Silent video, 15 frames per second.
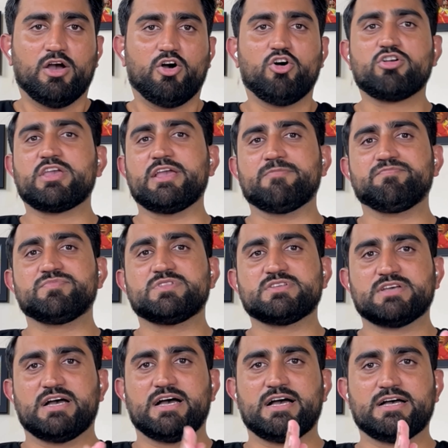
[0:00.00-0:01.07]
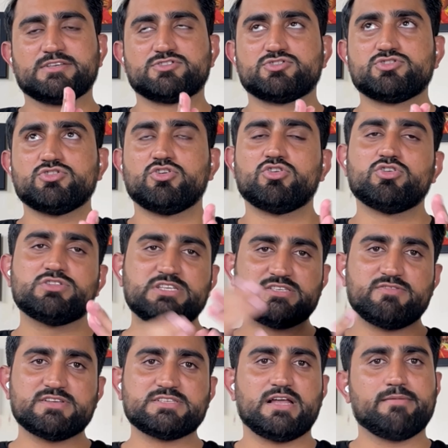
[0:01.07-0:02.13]
Okay, so this
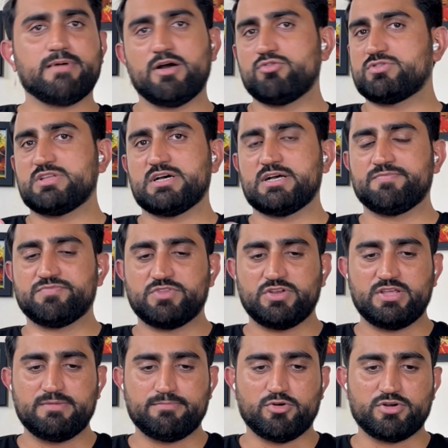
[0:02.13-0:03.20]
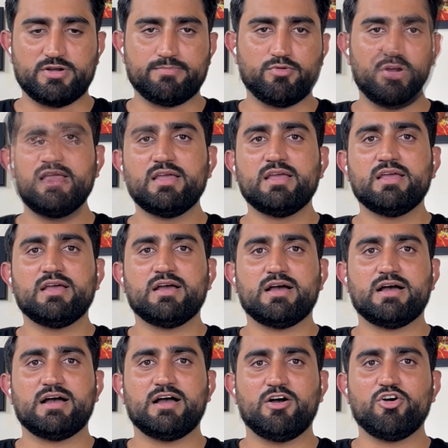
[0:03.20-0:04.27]
was about the 3 important points. So,
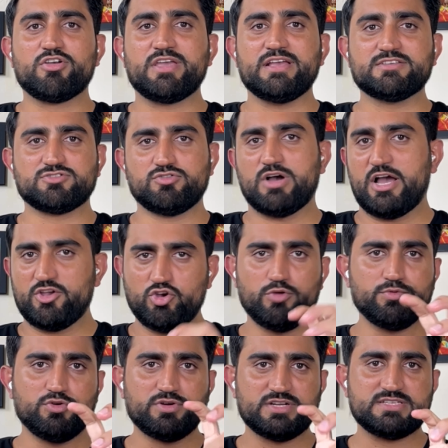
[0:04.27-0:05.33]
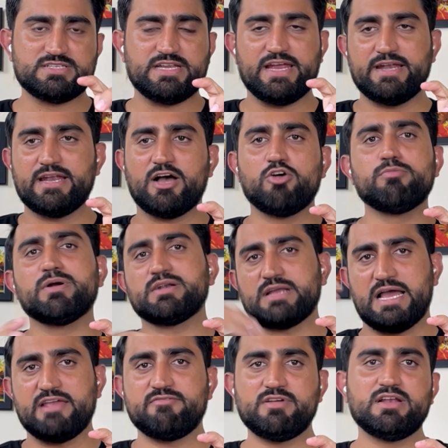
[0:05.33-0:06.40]
okay, so I hope you understand now, but
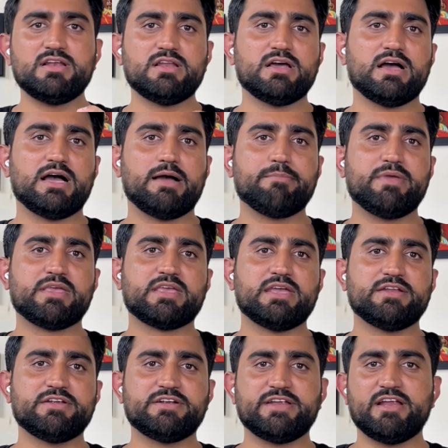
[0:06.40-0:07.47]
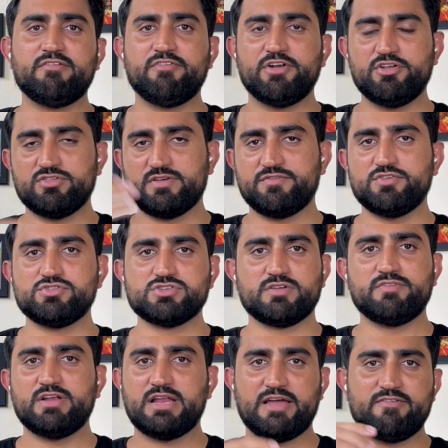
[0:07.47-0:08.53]
I will make a detailed video in the future
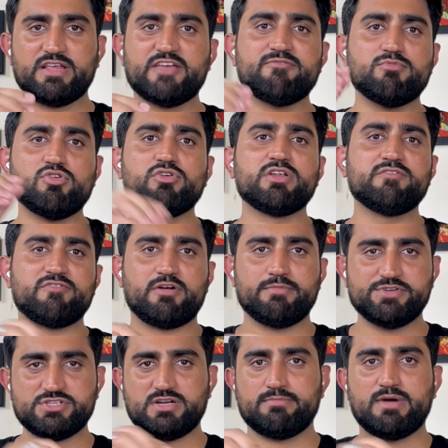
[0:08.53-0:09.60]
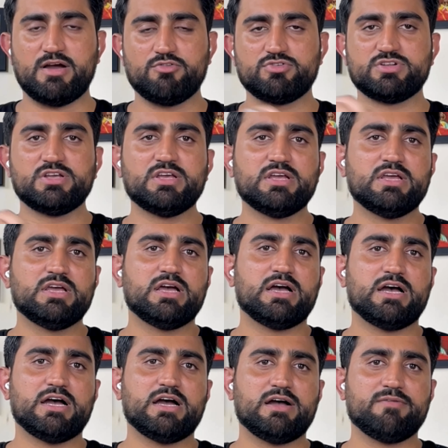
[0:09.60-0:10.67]
where I will give more information about
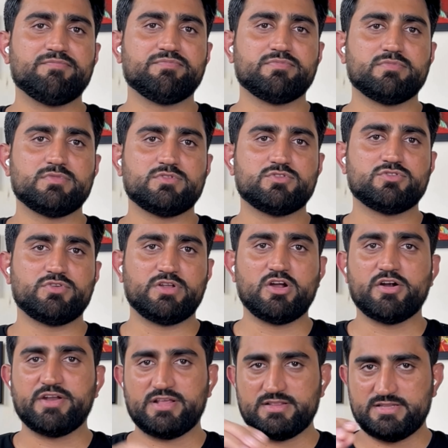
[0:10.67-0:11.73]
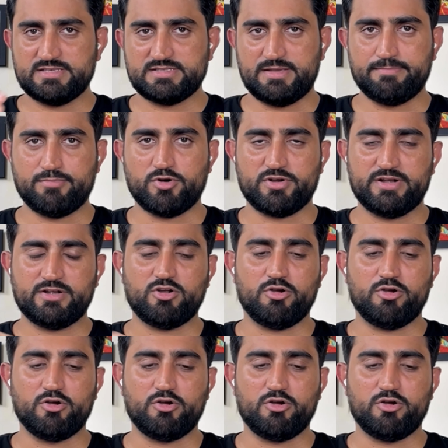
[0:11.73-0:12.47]
regarding this important